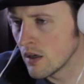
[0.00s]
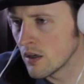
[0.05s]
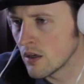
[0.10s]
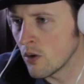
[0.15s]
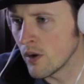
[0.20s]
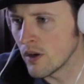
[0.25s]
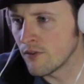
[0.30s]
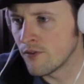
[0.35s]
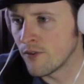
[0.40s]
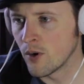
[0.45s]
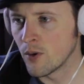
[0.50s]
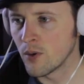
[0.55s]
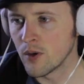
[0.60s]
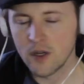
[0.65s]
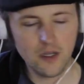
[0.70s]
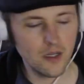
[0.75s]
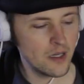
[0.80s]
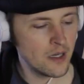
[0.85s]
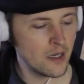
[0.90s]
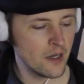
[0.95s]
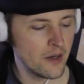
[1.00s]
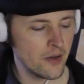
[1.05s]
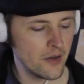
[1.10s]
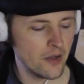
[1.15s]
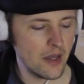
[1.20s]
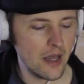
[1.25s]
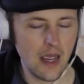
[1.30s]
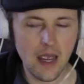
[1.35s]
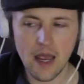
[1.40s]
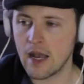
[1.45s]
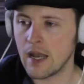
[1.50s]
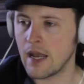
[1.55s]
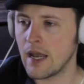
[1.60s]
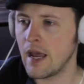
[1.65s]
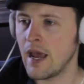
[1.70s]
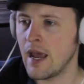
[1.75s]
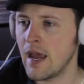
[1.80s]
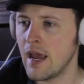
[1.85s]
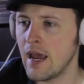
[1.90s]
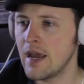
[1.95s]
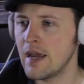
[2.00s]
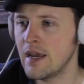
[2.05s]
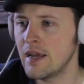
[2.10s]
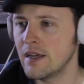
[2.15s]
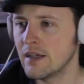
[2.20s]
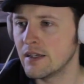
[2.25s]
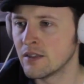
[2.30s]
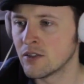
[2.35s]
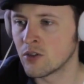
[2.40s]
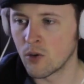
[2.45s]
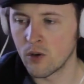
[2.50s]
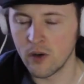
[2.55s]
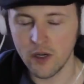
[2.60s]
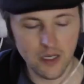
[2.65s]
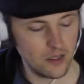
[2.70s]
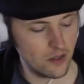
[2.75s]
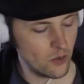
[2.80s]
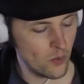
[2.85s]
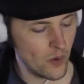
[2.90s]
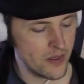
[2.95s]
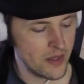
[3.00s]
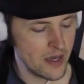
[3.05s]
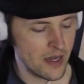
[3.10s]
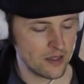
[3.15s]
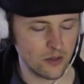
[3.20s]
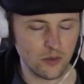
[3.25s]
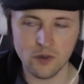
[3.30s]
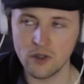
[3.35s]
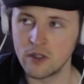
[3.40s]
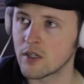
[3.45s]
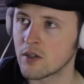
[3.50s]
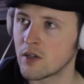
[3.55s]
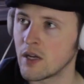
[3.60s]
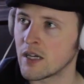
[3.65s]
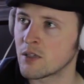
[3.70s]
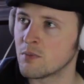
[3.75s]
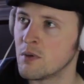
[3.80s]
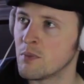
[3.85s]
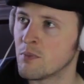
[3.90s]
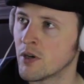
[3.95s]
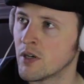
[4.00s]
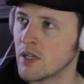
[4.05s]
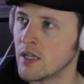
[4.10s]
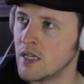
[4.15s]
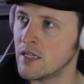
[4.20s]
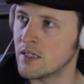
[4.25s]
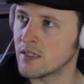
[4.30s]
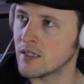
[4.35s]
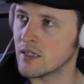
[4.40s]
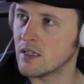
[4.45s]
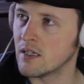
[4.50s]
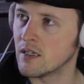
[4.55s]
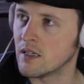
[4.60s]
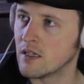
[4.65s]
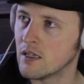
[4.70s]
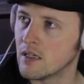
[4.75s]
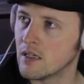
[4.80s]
going forward, A Dorian, the way this would look would actually be pretty easy.